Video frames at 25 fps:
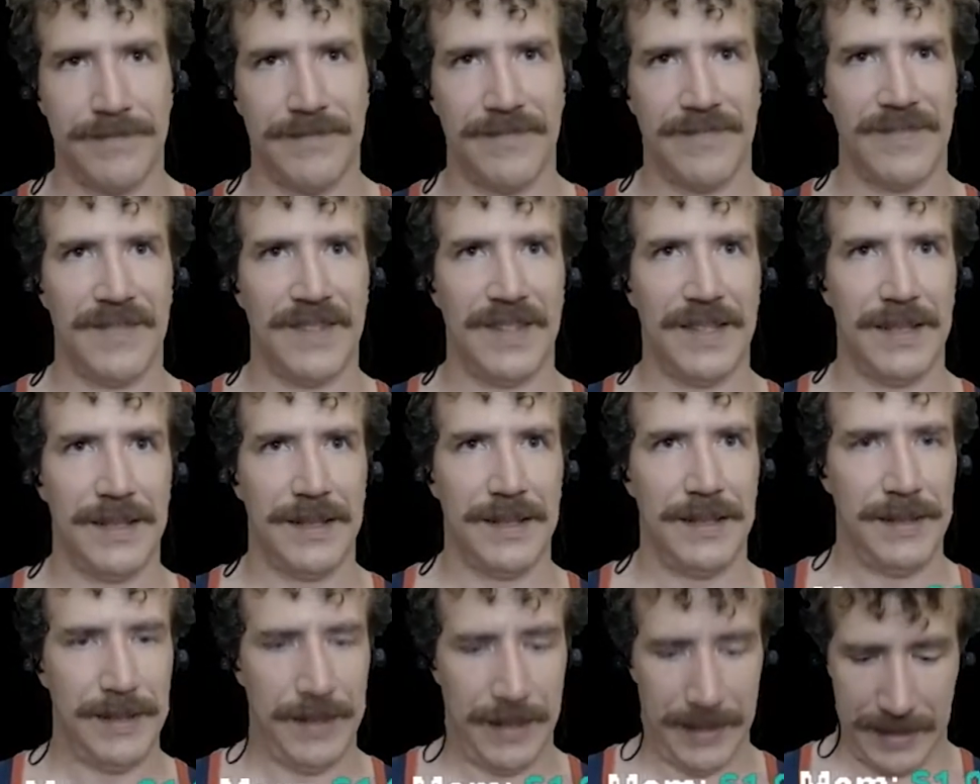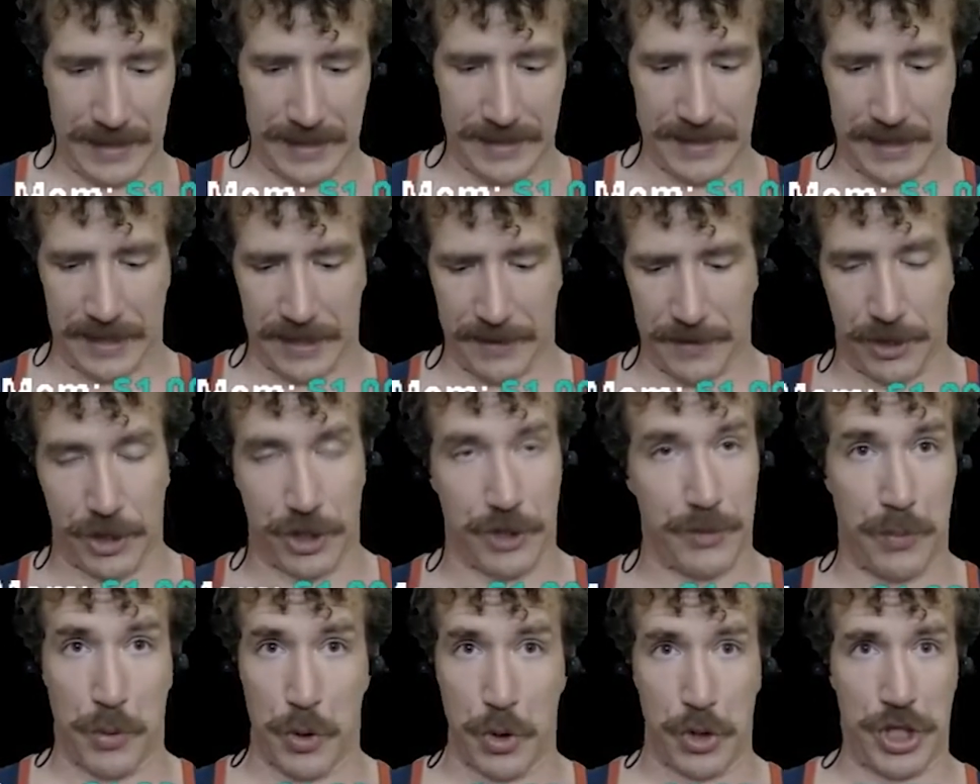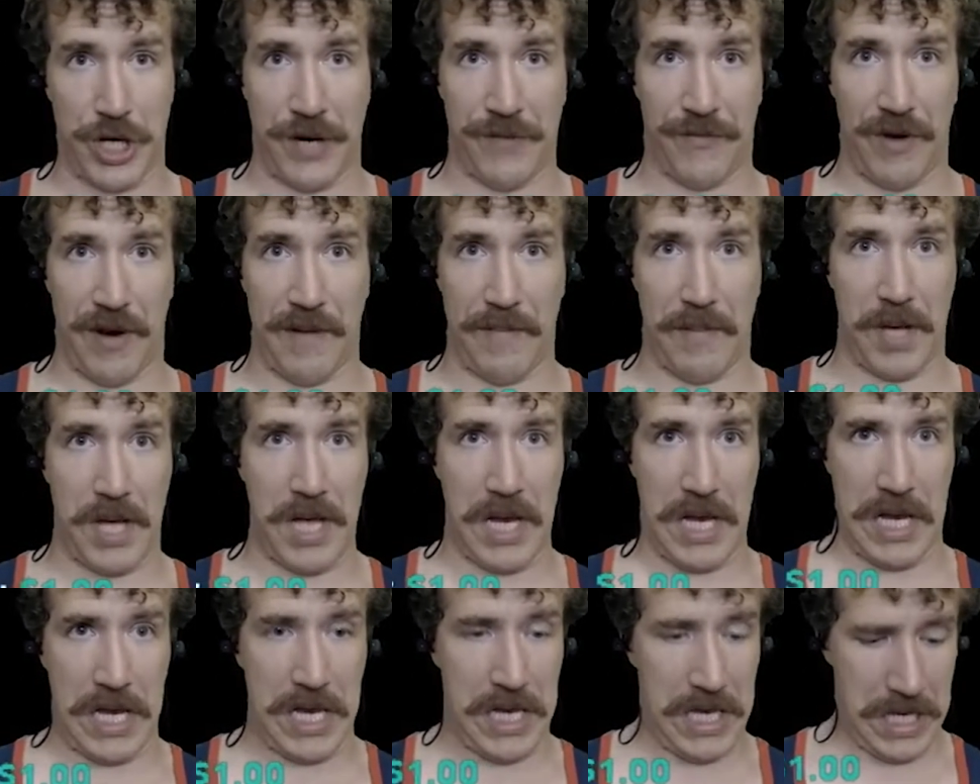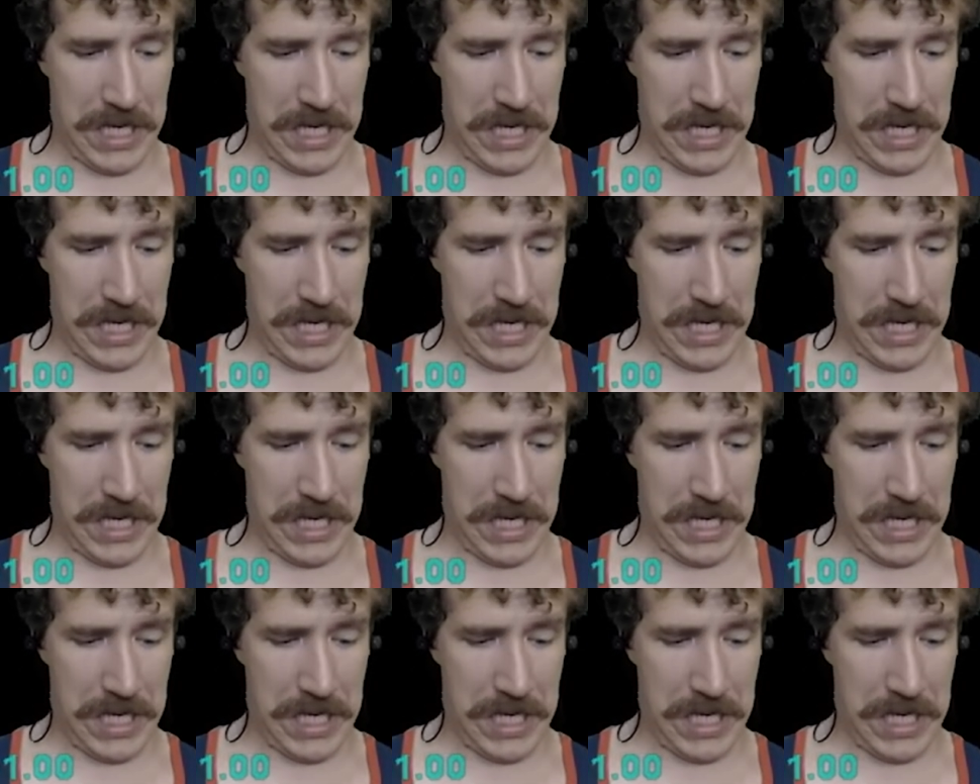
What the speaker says: I guess I could just push every button.